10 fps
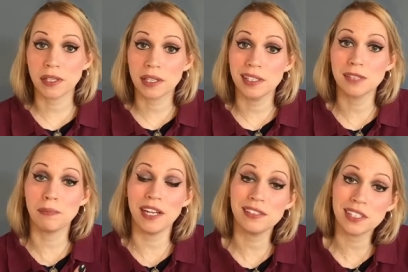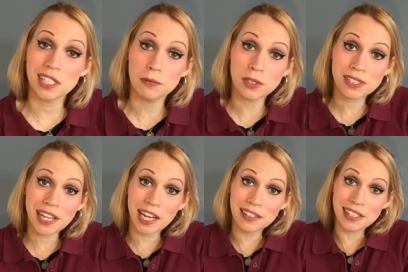because basically we're
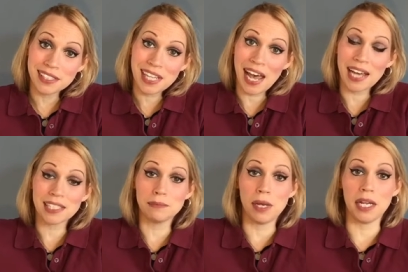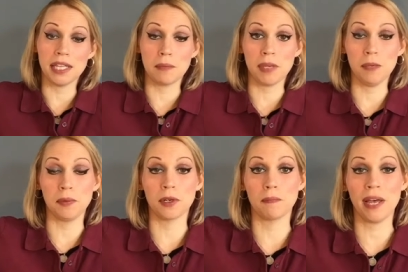saying the tax money that
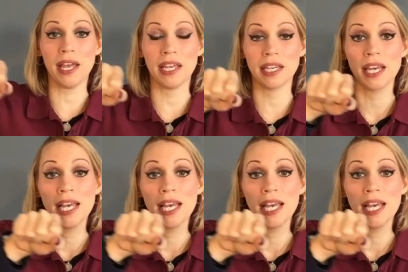people are paying